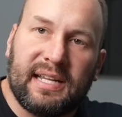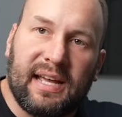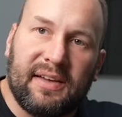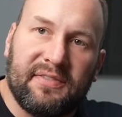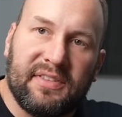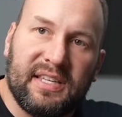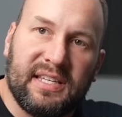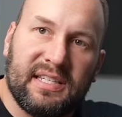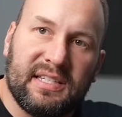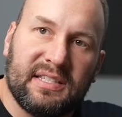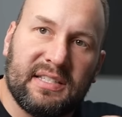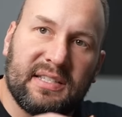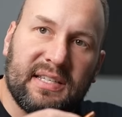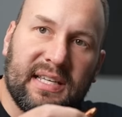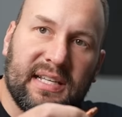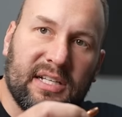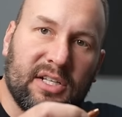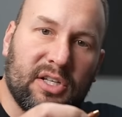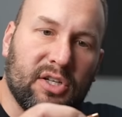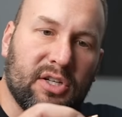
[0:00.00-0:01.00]
to have these
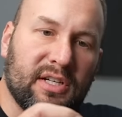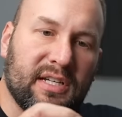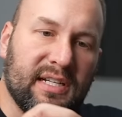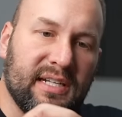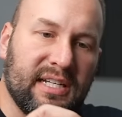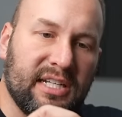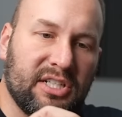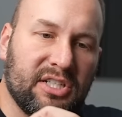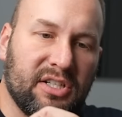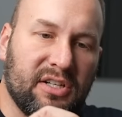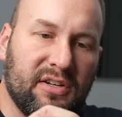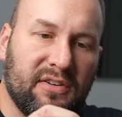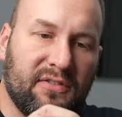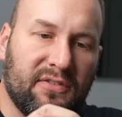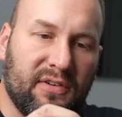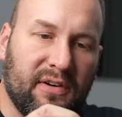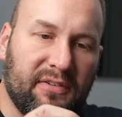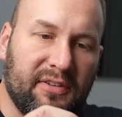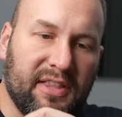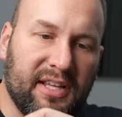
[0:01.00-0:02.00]
in good condition
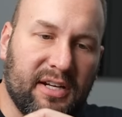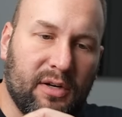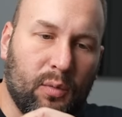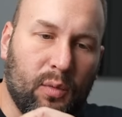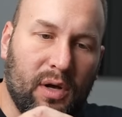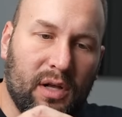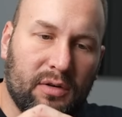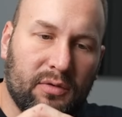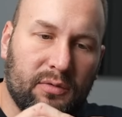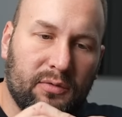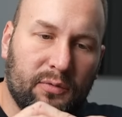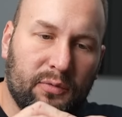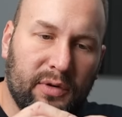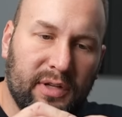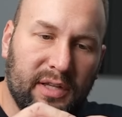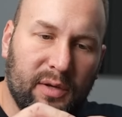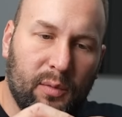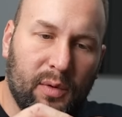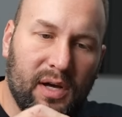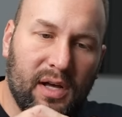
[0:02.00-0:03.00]
for everything to weld
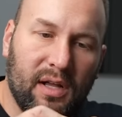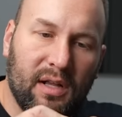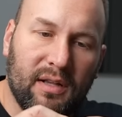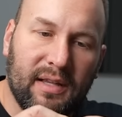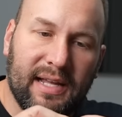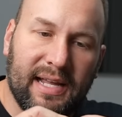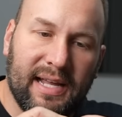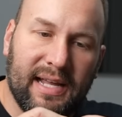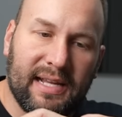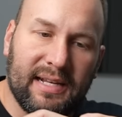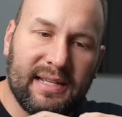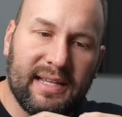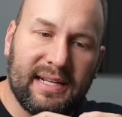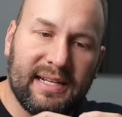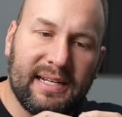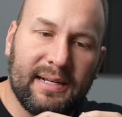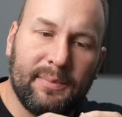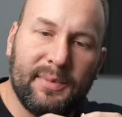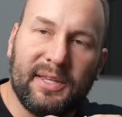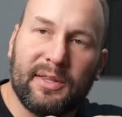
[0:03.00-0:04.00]
really well and they
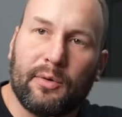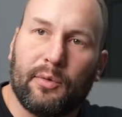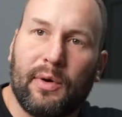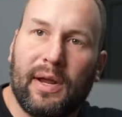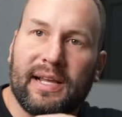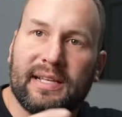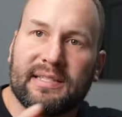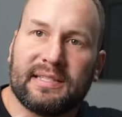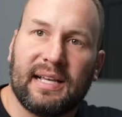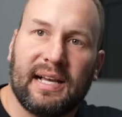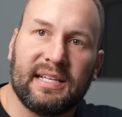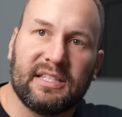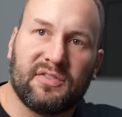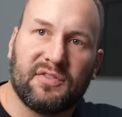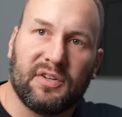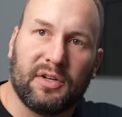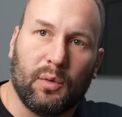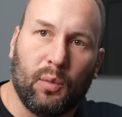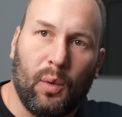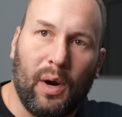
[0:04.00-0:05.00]
need to be the right size
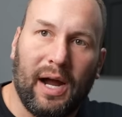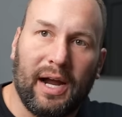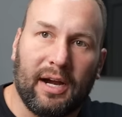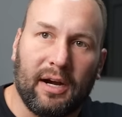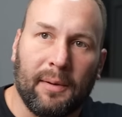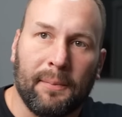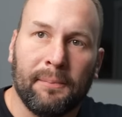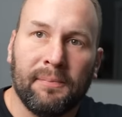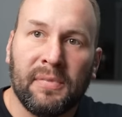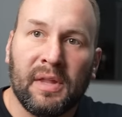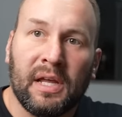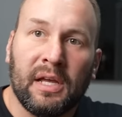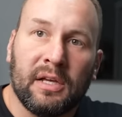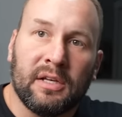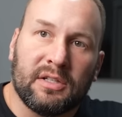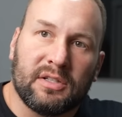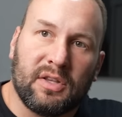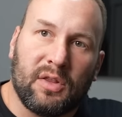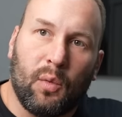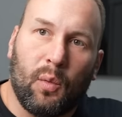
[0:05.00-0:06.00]
for your wire.
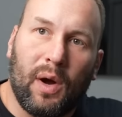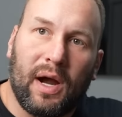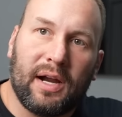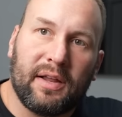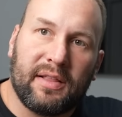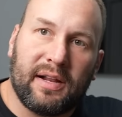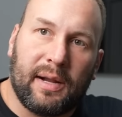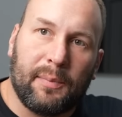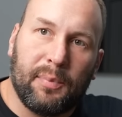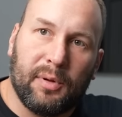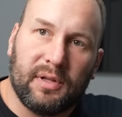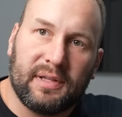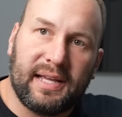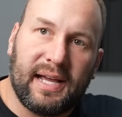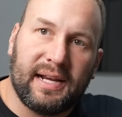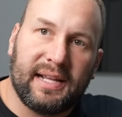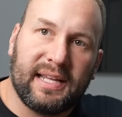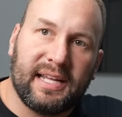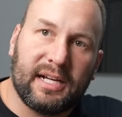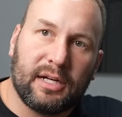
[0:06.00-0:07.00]
So the wire that I pulled
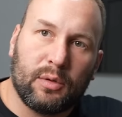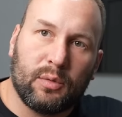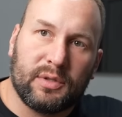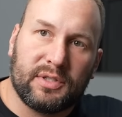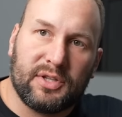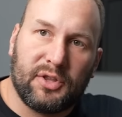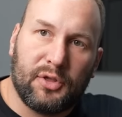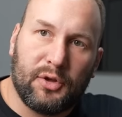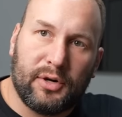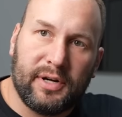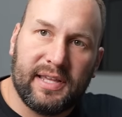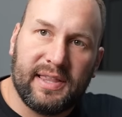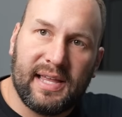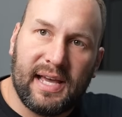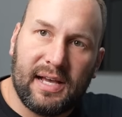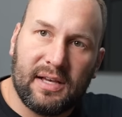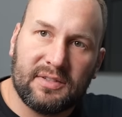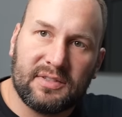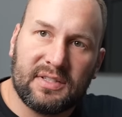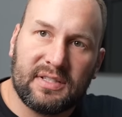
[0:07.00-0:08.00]
out of here was 30
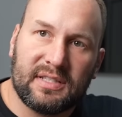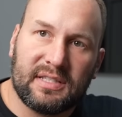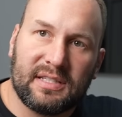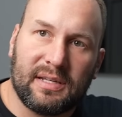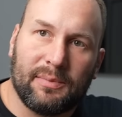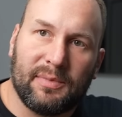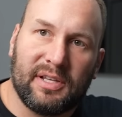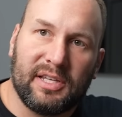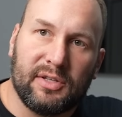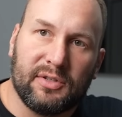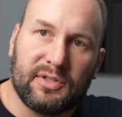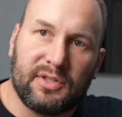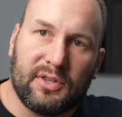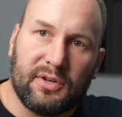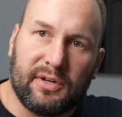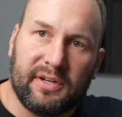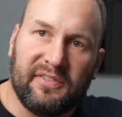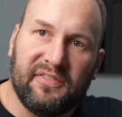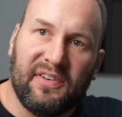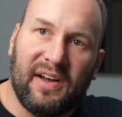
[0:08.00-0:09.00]
thousandths. I'm gonna use
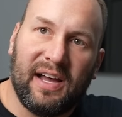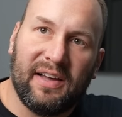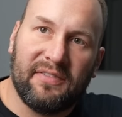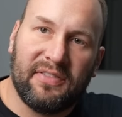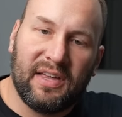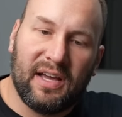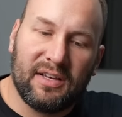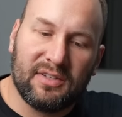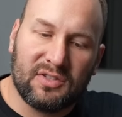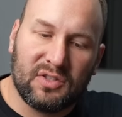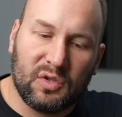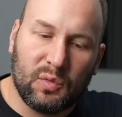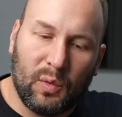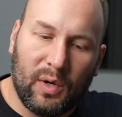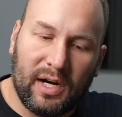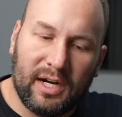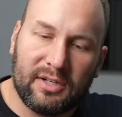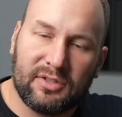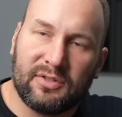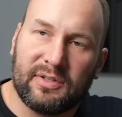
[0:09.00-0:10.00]
35 thousandths
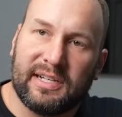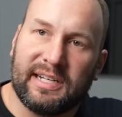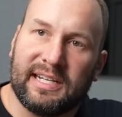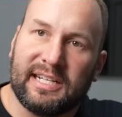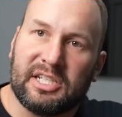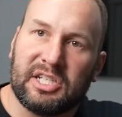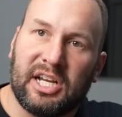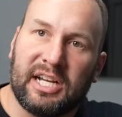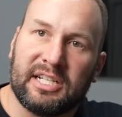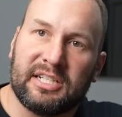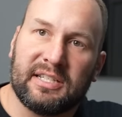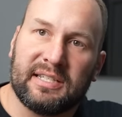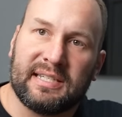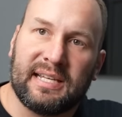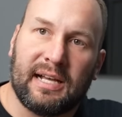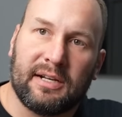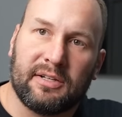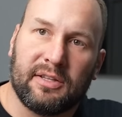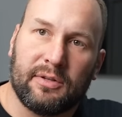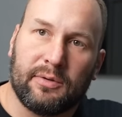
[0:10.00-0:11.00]
wire, so I need to change
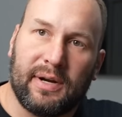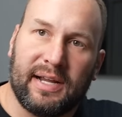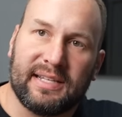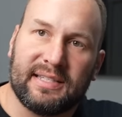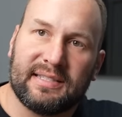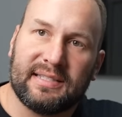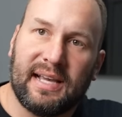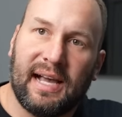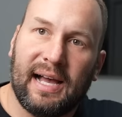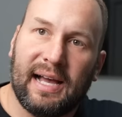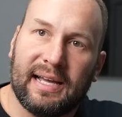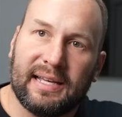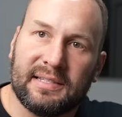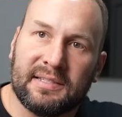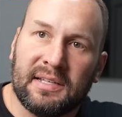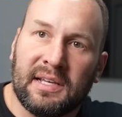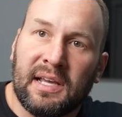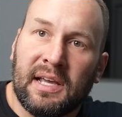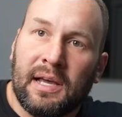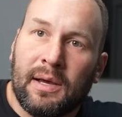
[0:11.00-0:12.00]
this out to the right
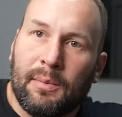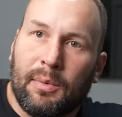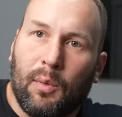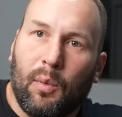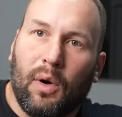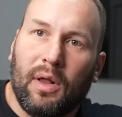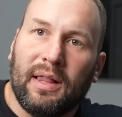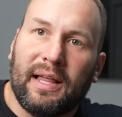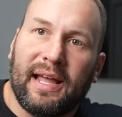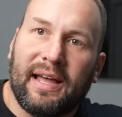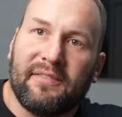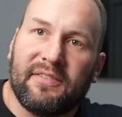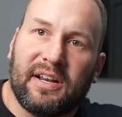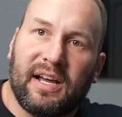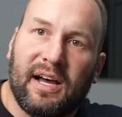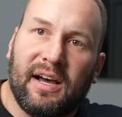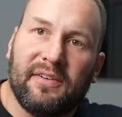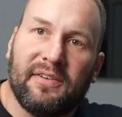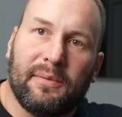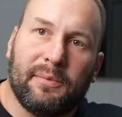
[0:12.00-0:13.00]
size. But while I have it
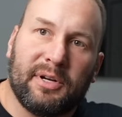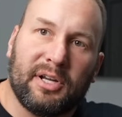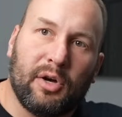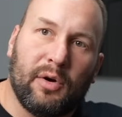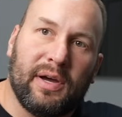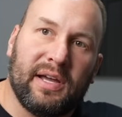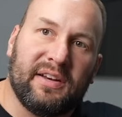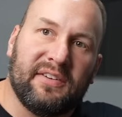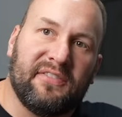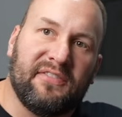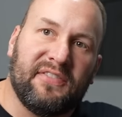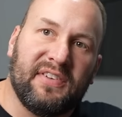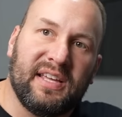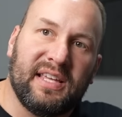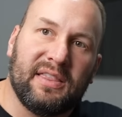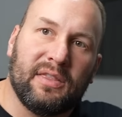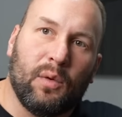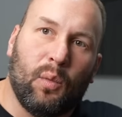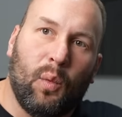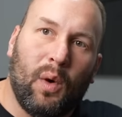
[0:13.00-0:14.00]
off, I'm gonna go ahead and
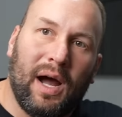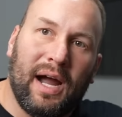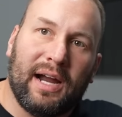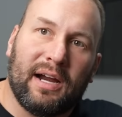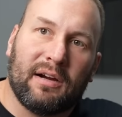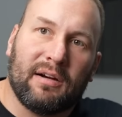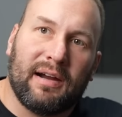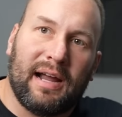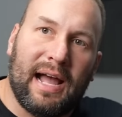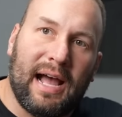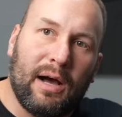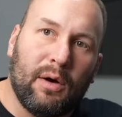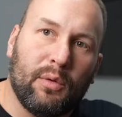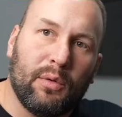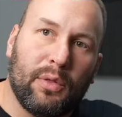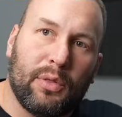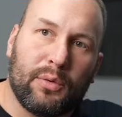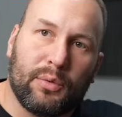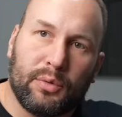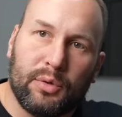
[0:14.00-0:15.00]
feed the wire
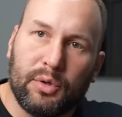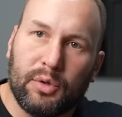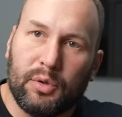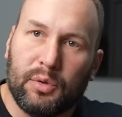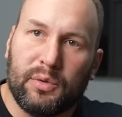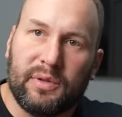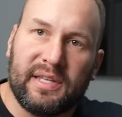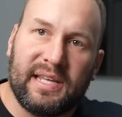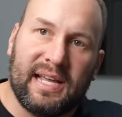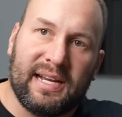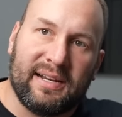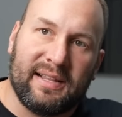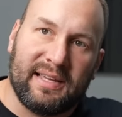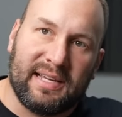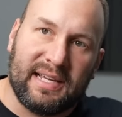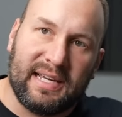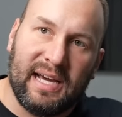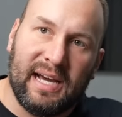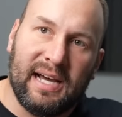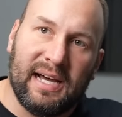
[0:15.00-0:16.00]
out through the end of
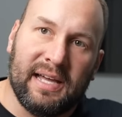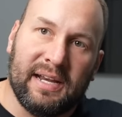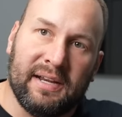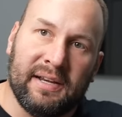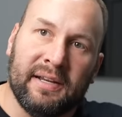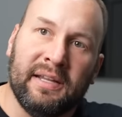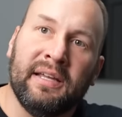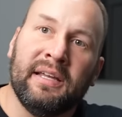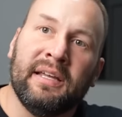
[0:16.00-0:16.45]
the gun.